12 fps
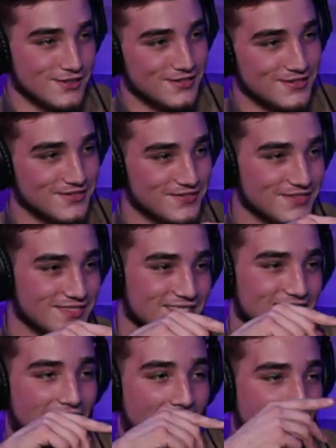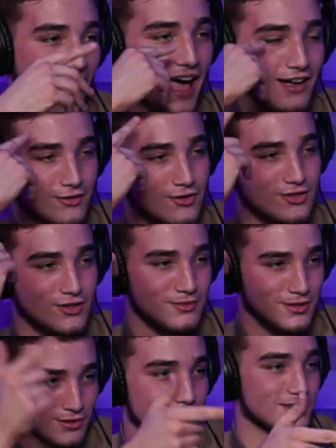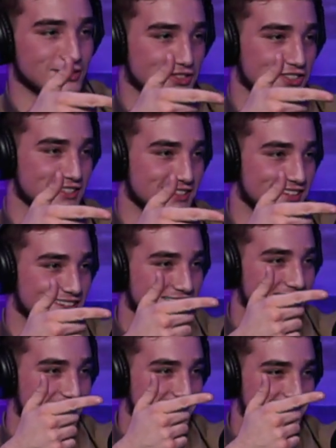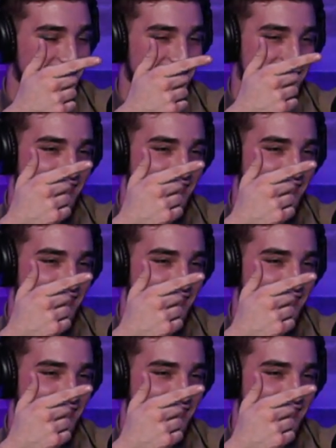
Oh, okay. I, I understood what you understood. You feel me?